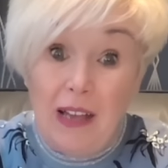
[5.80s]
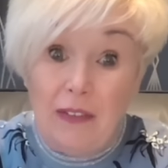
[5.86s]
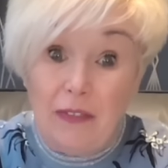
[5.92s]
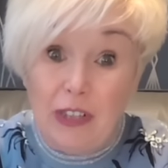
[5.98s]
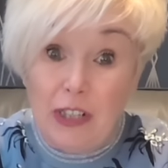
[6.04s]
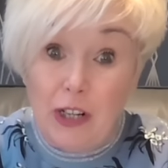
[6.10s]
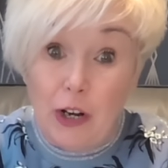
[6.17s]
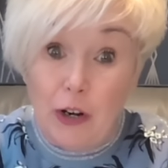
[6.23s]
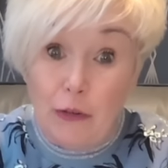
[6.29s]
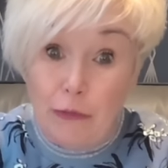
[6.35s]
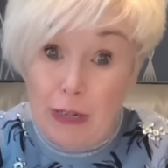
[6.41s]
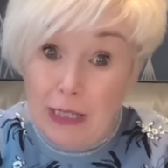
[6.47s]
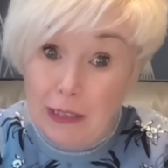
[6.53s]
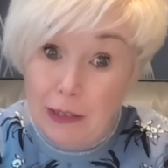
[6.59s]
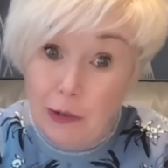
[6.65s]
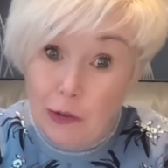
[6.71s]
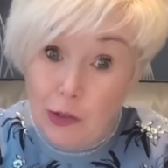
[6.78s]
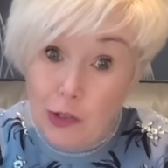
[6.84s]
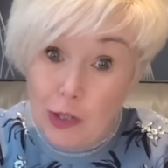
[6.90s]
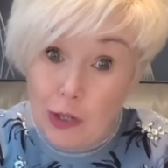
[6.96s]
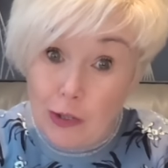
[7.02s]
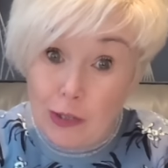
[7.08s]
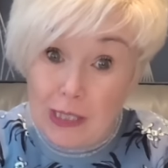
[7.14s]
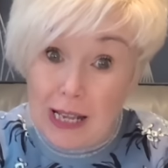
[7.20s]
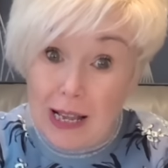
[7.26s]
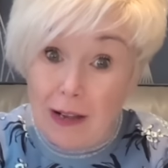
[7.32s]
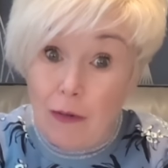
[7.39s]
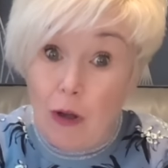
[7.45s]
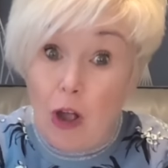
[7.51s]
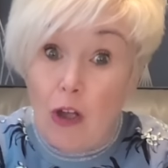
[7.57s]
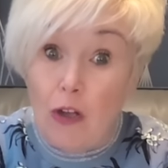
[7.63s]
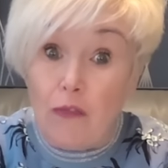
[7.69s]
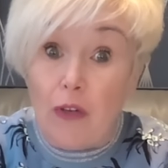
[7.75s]
having a really good sort
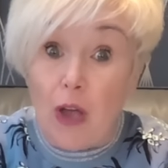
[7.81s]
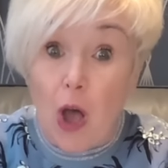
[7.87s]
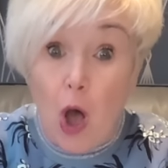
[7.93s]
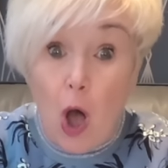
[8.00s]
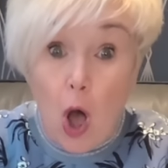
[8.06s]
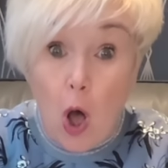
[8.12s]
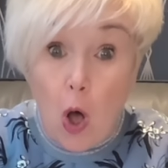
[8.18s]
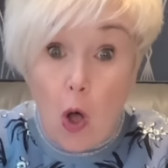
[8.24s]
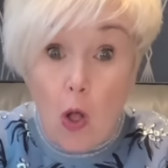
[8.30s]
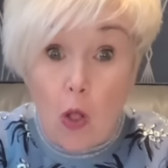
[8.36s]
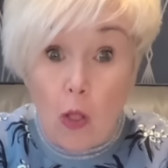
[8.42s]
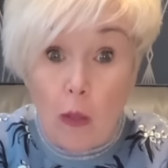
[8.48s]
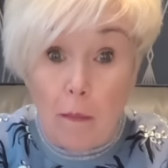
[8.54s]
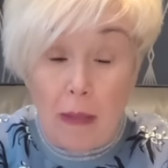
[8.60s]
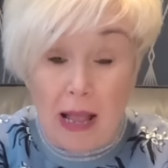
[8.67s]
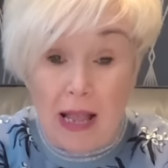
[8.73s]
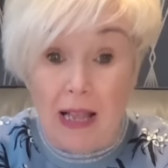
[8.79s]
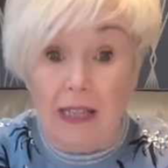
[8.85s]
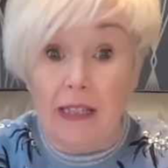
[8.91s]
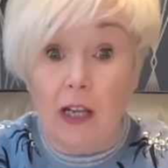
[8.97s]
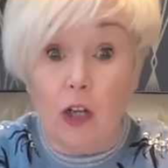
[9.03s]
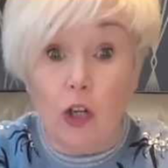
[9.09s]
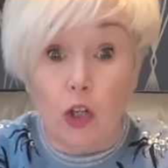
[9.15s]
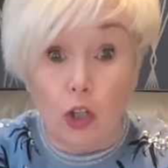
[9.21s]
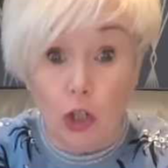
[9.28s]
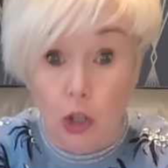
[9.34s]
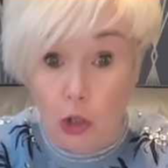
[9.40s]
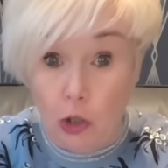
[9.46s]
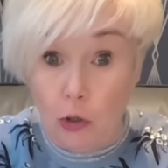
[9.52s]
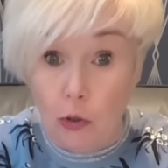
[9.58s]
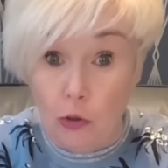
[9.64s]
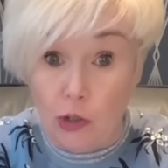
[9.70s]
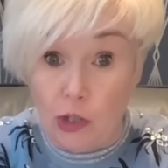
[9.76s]
out of all my
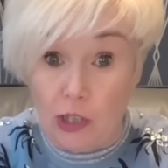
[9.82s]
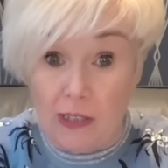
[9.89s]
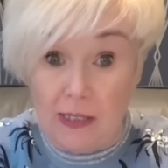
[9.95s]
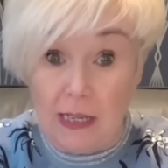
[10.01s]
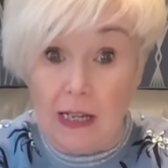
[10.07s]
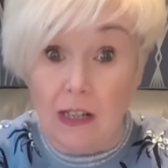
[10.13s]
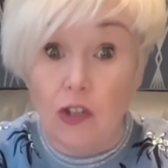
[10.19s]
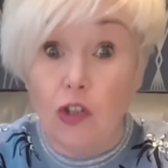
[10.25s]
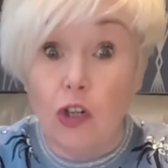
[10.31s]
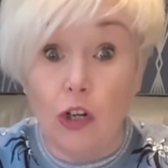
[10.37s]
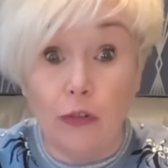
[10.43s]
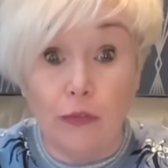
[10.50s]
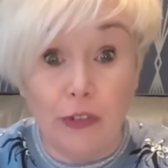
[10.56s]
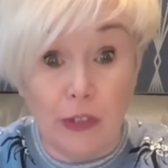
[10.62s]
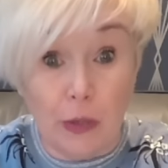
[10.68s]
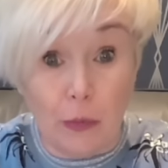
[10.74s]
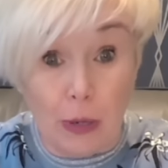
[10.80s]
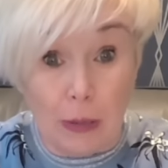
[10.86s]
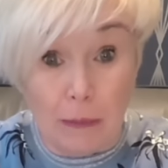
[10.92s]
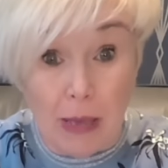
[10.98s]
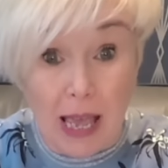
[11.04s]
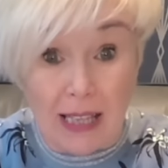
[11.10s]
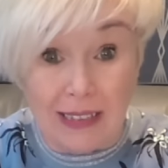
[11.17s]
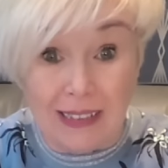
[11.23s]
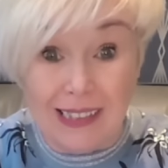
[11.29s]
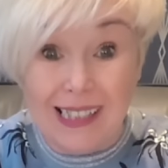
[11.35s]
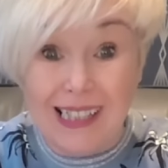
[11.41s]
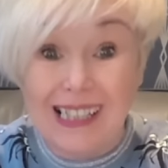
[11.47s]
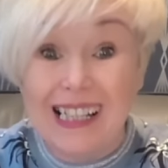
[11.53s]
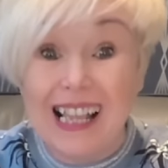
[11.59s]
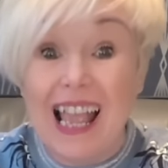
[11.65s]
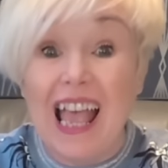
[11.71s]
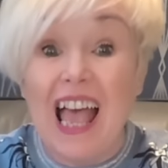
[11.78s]
huge stash of sewing
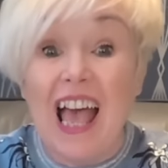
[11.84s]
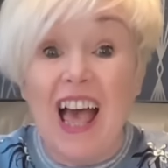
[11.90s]
patterns.